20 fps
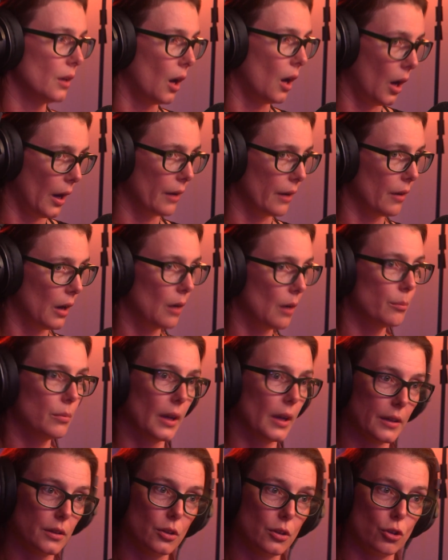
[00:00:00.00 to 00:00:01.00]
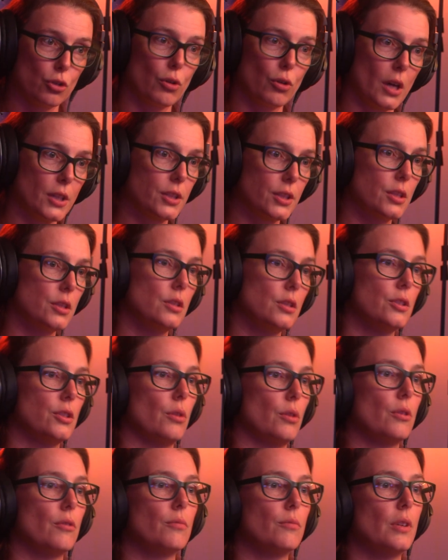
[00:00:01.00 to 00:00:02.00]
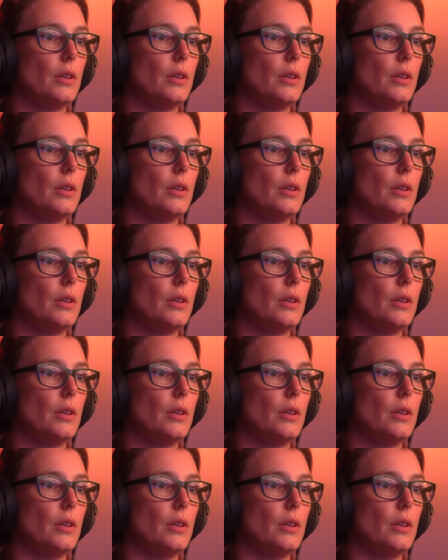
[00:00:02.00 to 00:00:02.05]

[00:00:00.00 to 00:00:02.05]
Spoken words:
higher up, like the crust, so